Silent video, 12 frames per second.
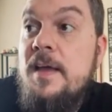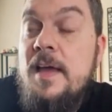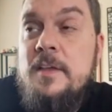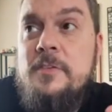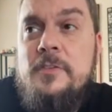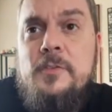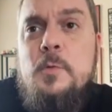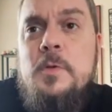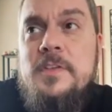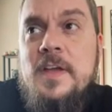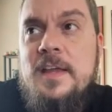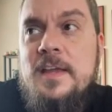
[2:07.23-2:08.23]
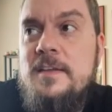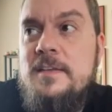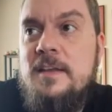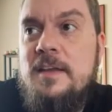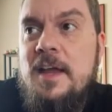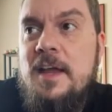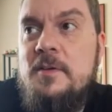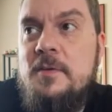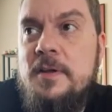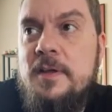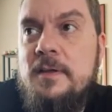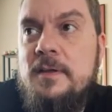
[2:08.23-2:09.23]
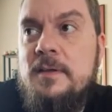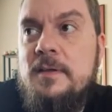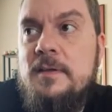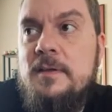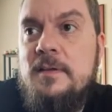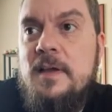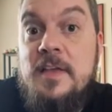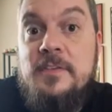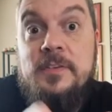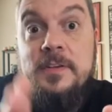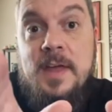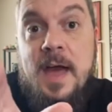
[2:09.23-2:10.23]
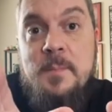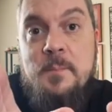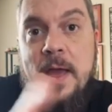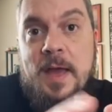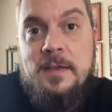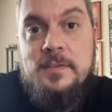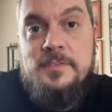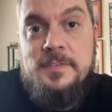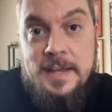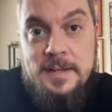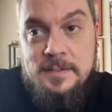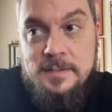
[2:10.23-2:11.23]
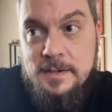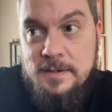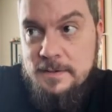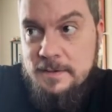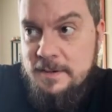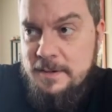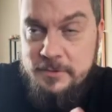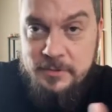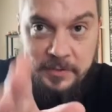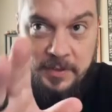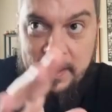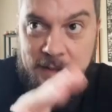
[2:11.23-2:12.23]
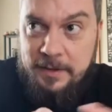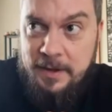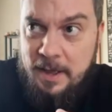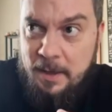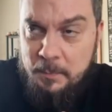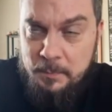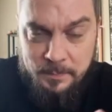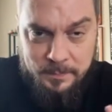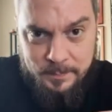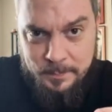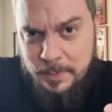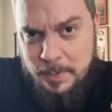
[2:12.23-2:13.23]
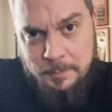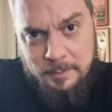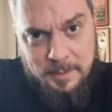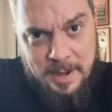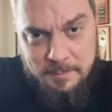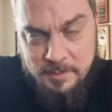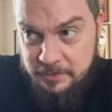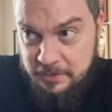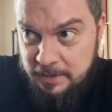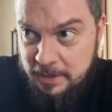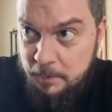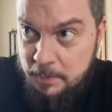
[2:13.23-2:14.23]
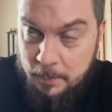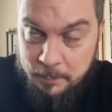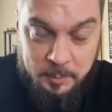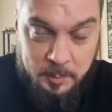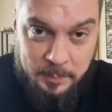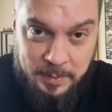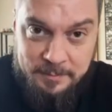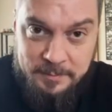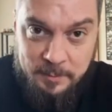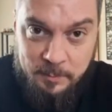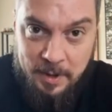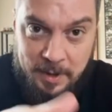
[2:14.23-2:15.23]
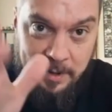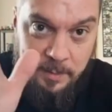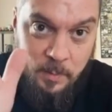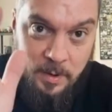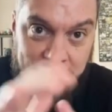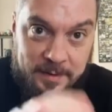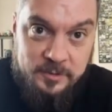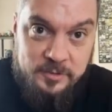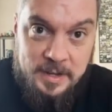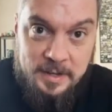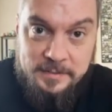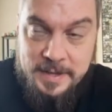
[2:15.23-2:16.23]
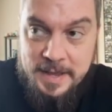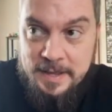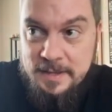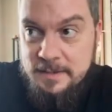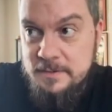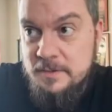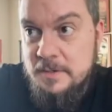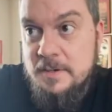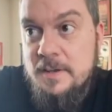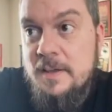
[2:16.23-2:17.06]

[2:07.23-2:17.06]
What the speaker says: As soon as I get into catering, I see Dimebag standing there, and he's just hanging out, and people are obviously coming up to him left and right, wanting to shake his hand or